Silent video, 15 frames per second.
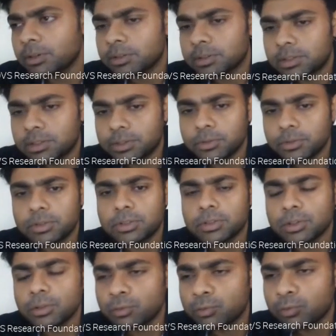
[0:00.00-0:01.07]
which
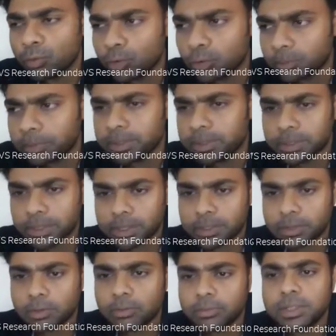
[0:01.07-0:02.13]
constitutes
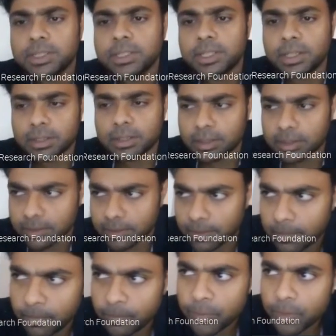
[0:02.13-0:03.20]
4% of the
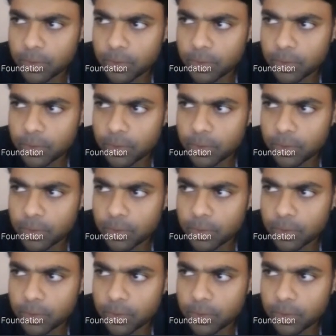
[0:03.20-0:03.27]
CRR.